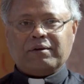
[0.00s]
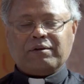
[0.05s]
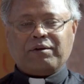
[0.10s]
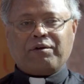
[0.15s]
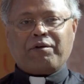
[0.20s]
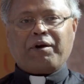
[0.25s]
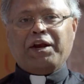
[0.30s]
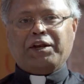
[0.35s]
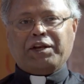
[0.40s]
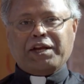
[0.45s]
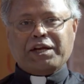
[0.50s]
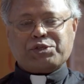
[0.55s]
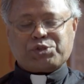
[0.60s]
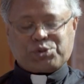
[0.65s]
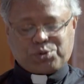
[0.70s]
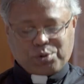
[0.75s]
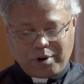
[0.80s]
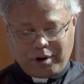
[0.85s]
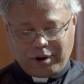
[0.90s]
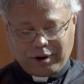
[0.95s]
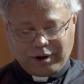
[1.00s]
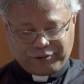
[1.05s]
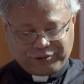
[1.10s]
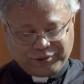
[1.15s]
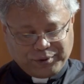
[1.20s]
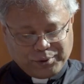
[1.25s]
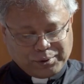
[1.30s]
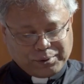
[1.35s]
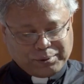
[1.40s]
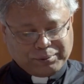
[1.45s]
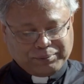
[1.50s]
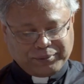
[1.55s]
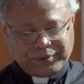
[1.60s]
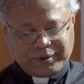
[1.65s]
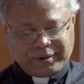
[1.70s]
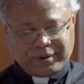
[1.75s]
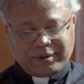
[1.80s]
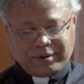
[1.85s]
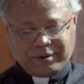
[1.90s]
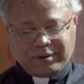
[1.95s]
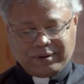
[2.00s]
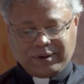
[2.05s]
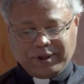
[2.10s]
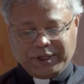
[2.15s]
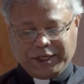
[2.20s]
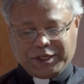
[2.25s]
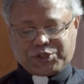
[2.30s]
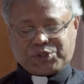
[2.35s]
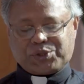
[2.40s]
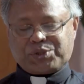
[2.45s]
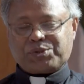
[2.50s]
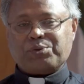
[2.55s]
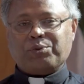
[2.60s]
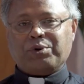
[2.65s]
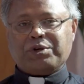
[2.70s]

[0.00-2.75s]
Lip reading: greetings to all of you, and it's